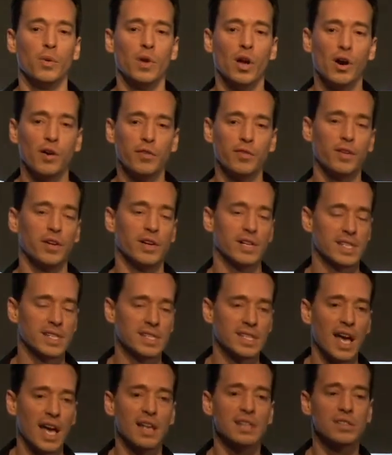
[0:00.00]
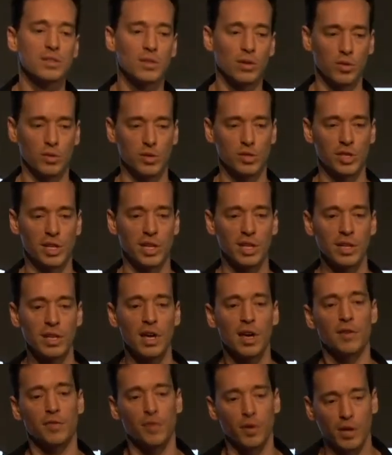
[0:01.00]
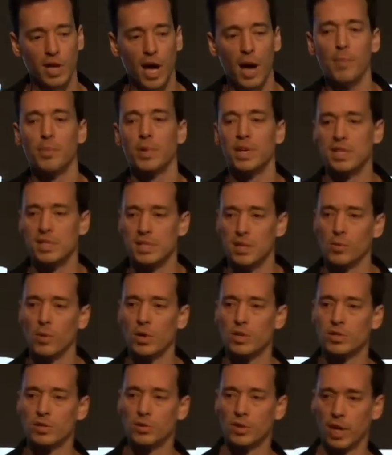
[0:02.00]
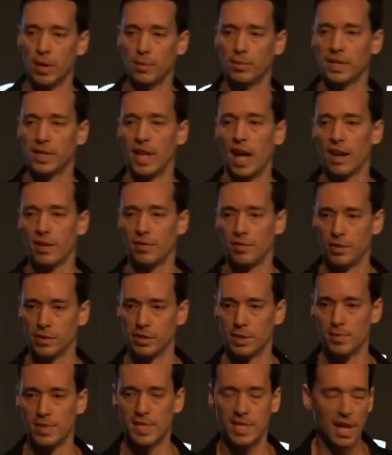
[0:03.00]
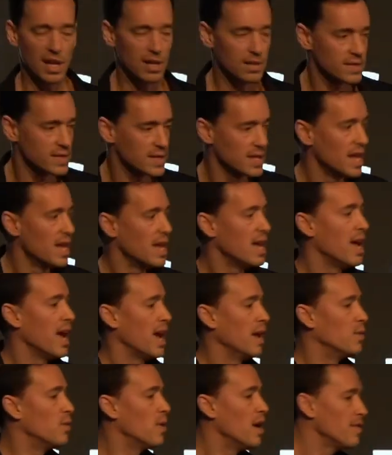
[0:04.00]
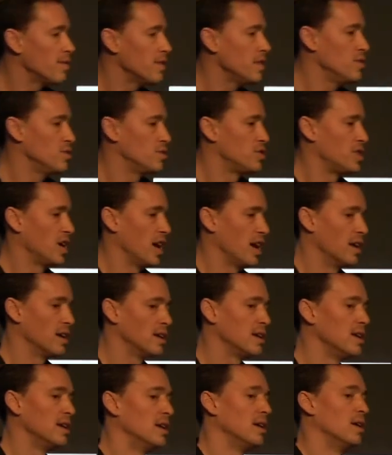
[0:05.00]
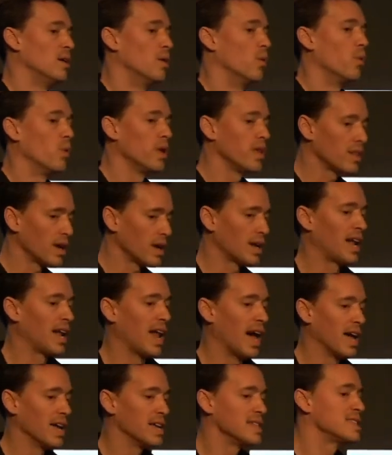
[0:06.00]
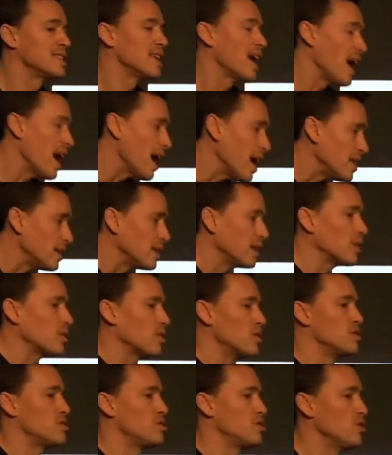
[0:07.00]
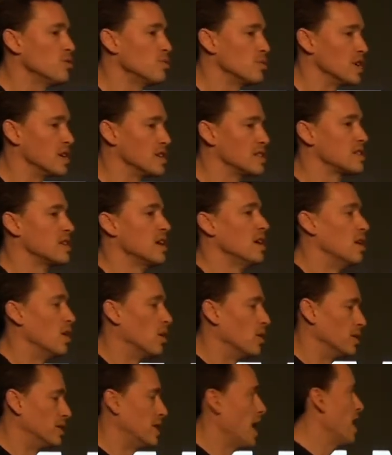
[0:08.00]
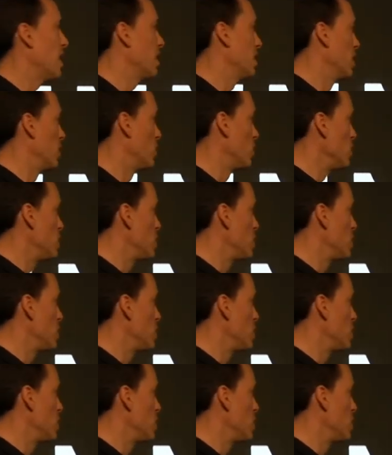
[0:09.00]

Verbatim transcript: We offer a SaaS solution for companies that want to keep the data for themselves and revenue share with our clients and their consumers on data that we